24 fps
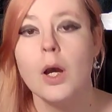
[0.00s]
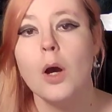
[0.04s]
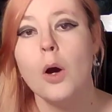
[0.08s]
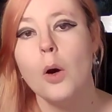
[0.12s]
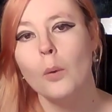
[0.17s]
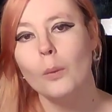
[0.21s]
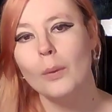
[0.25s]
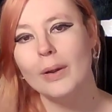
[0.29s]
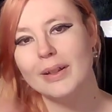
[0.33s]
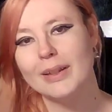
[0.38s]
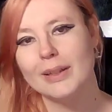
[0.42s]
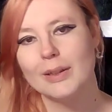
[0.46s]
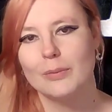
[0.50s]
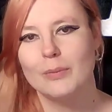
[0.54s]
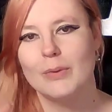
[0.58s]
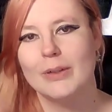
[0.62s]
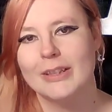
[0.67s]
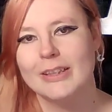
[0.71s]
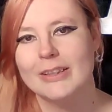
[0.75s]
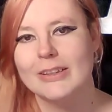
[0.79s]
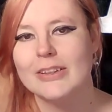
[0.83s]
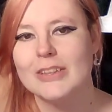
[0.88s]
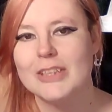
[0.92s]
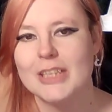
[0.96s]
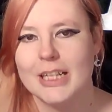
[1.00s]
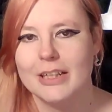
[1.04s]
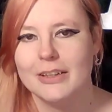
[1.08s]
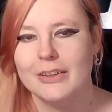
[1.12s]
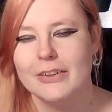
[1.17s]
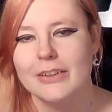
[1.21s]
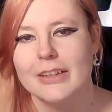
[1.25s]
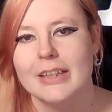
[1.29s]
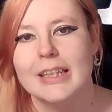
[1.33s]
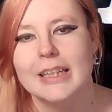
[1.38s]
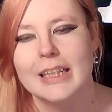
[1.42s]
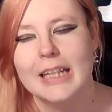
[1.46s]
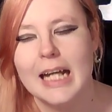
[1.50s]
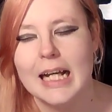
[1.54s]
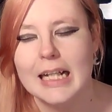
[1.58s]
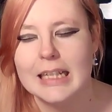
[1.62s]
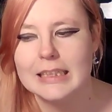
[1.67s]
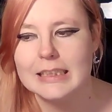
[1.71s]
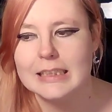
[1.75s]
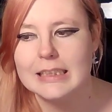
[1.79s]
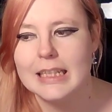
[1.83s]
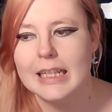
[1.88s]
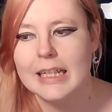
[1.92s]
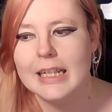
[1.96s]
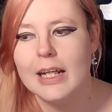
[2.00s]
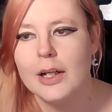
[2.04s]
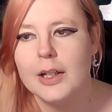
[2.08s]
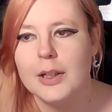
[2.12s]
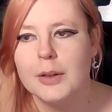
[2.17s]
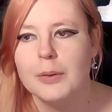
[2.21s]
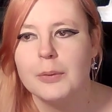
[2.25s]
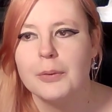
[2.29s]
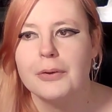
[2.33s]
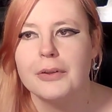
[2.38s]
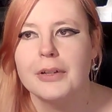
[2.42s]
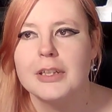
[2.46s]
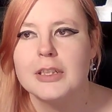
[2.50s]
Welcome one and all, Nyanko here, and today I am going